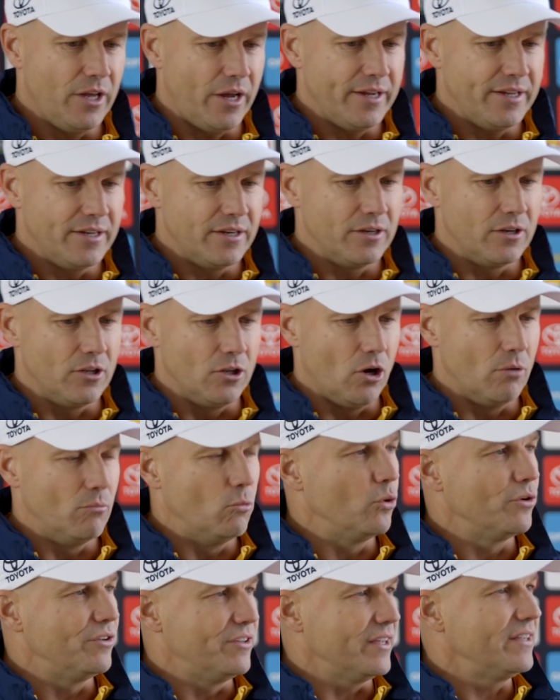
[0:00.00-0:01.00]
in a lot
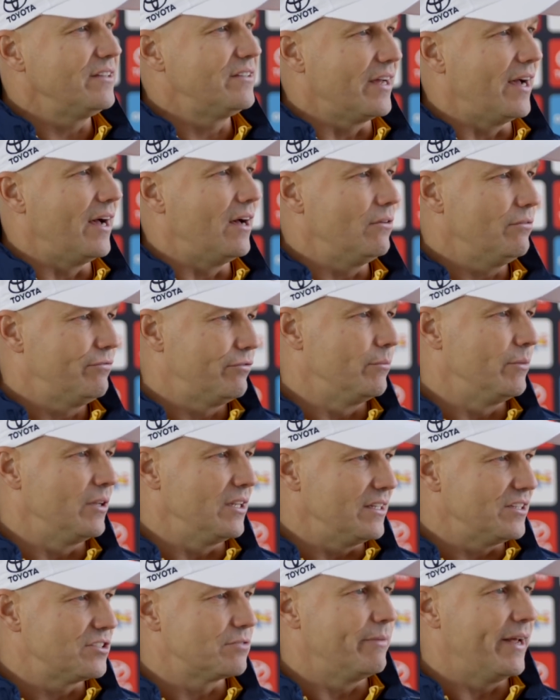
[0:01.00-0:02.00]
more detail from a
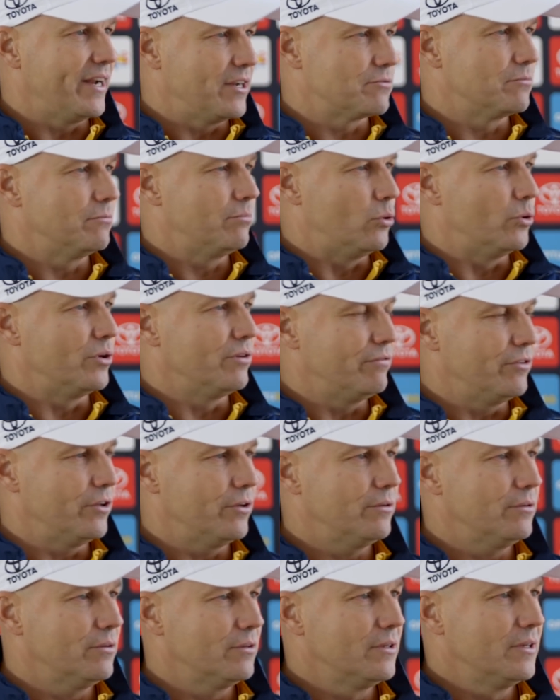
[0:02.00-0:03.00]
list management point of
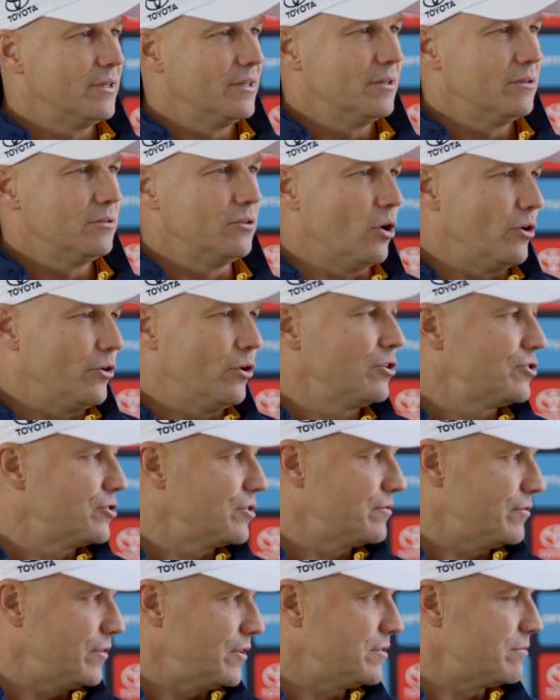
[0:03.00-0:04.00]
view, not
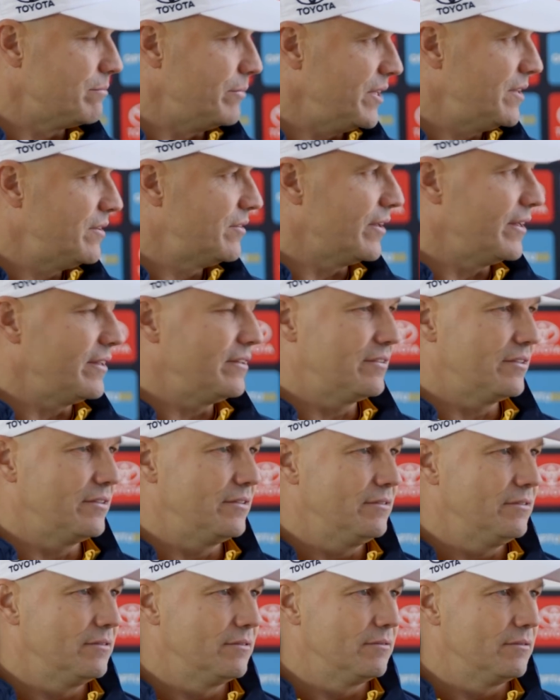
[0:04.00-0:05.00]
just for this
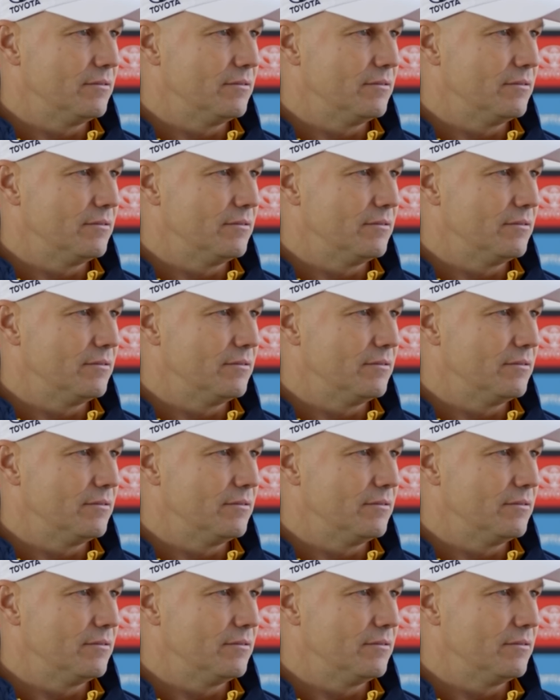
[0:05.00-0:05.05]
mid-season